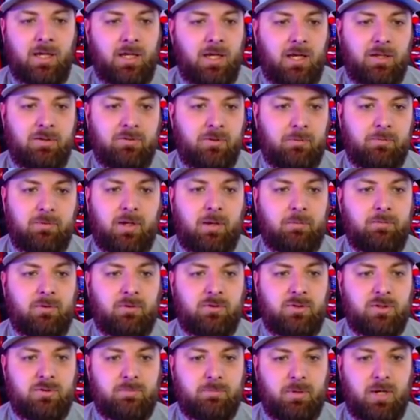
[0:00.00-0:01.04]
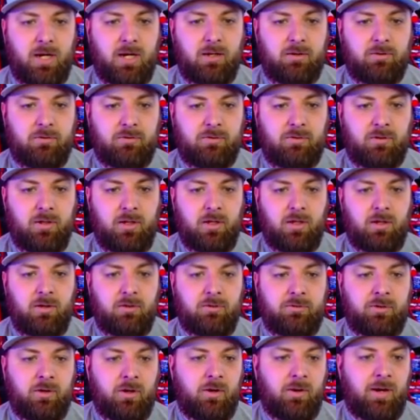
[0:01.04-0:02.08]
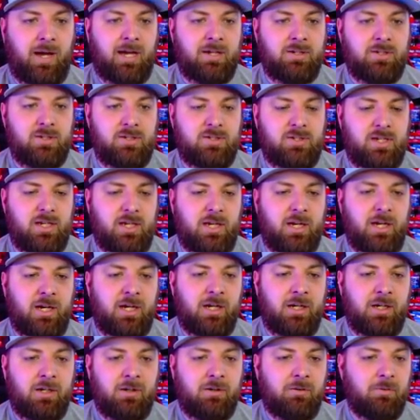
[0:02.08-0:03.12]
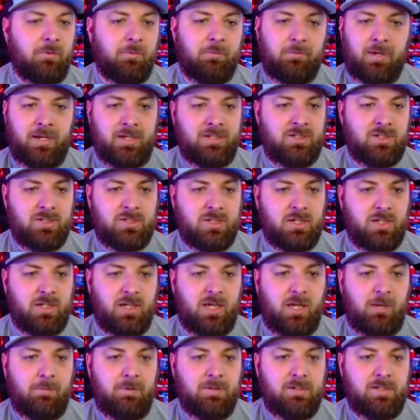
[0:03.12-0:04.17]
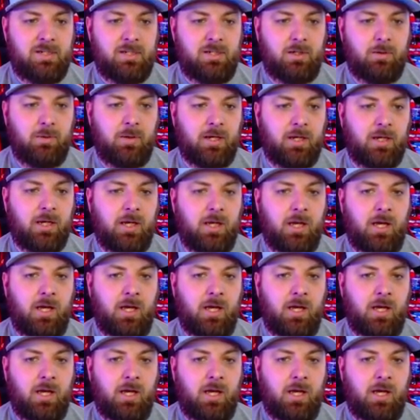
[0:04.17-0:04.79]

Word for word: Sometimes it just breaks. So as you see here, it's just going to keep continuing,